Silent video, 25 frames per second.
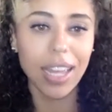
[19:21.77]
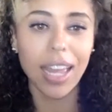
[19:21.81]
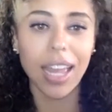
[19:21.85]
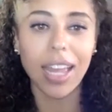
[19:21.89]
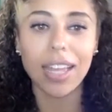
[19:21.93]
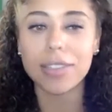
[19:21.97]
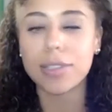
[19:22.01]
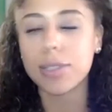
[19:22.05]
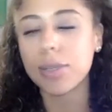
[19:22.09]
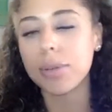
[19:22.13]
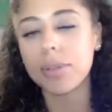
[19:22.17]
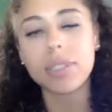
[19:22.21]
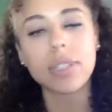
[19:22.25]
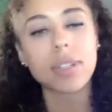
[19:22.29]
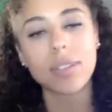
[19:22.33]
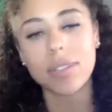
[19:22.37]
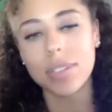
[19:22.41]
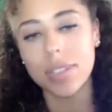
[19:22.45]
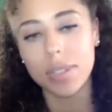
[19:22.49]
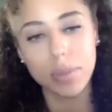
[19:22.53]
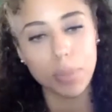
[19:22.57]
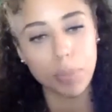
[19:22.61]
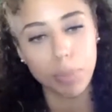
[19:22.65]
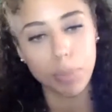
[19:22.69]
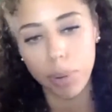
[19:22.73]
And so it's no
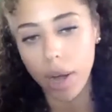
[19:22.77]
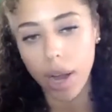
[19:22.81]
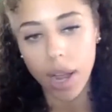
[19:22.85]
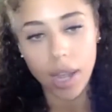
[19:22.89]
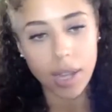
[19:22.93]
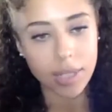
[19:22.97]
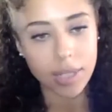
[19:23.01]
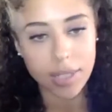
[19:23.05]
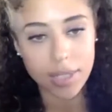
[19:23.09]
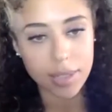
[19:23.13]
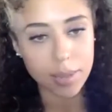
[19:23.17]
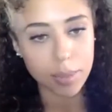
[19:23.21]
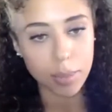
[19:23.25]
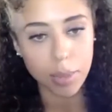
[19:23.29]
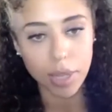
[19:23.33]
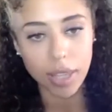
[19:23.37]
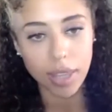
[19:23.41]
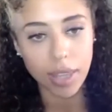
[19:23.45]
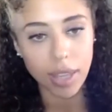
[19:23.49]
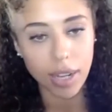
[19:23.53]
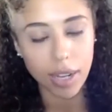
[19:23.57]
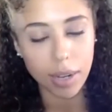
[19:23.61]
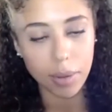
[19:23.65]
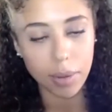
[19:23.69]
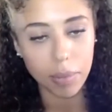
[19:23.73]
surprise to me
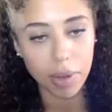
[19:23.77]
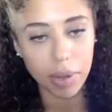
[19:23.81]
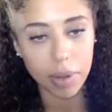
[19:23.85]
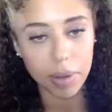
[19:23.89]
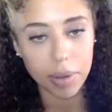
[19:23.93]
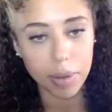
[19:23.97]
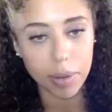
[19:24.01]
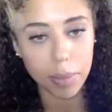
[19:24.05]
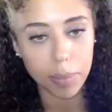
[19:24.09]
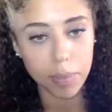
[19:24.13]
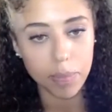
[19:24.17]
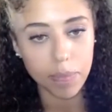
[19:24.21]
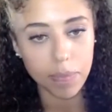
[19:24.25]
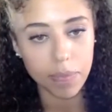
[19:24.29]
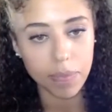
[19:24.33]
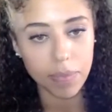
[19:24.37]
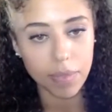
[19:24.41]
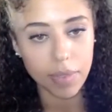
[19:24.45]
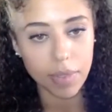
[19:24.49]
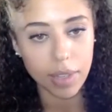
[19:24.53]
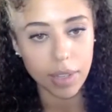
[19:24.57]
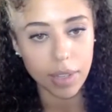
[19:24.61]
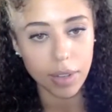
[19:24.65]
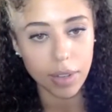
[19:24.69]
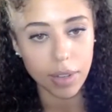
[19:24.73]
that I wound up,
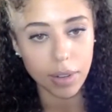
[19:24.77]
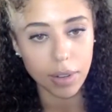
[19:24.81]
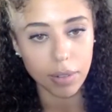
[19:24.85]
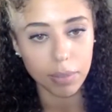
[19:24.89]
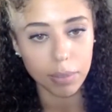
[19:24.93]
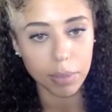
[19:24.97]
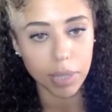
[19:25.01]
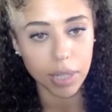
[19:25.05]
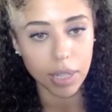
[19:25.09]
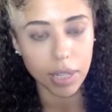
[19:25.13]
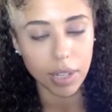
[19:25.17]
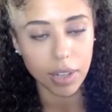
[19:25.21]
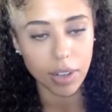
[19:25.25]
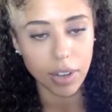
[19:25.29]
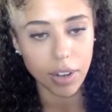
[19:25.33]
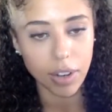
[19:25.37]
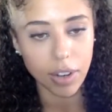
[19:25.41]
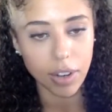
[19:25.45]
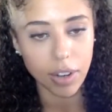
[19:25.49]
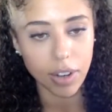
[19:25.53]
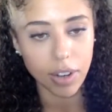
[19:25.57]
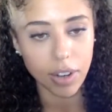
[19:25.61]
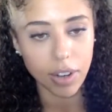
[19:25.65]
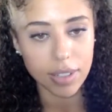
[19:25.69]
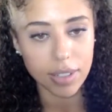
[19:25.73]
being an
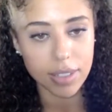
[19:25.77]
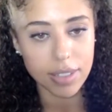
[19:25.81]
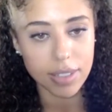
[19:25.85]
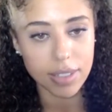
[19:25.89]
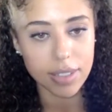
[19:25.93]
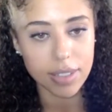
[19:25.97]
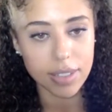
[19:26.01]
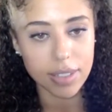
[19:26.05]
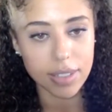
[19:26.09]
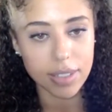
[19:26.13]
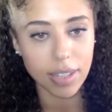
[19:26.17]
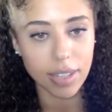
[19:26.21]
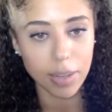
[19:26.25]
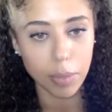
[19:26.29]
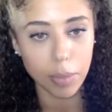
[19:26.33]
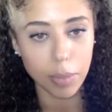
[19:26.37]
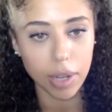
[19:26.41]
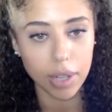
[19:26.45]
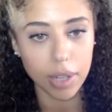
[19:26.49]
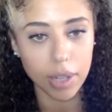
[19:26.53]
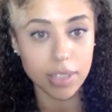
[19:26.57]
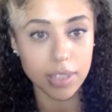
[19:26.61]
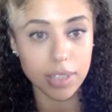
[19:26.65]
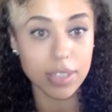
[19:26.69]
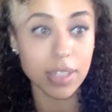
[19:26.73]
artist and
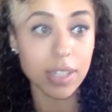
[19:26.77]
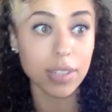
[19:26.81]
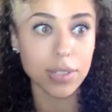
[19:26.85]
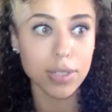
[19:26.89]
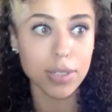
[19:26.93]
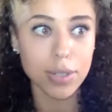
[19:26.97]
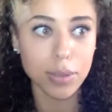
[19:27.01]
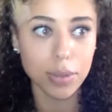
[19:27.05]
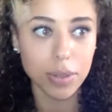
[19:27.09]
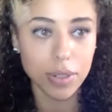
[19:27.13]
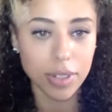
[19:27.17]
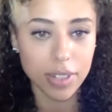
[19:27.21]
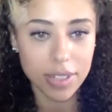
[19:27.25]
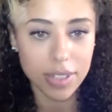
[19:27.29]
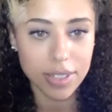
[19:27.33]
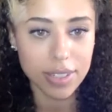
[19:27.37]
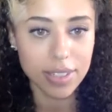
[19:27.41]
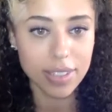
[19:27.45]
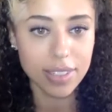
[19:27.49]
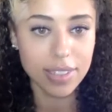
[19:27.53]
wanting to tell stories.